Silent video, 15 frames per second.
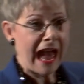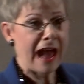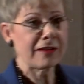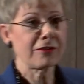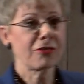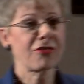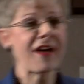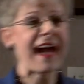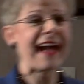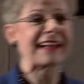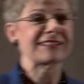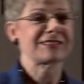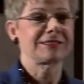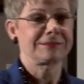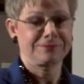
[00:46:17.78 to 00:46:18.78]
And
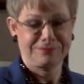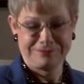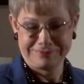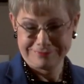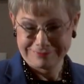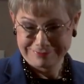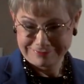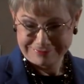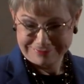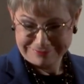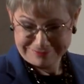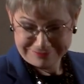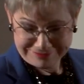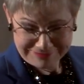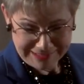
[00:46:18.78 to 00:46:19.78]
that,
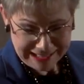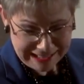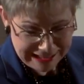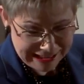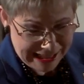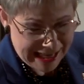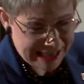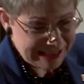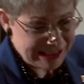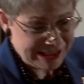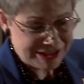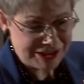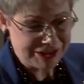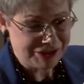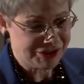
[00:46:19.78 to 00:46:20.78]

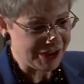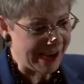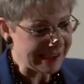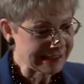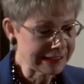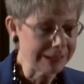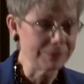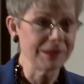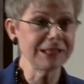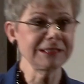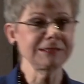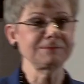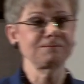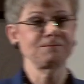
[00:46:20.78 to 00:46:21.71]
ladies and gentlemen,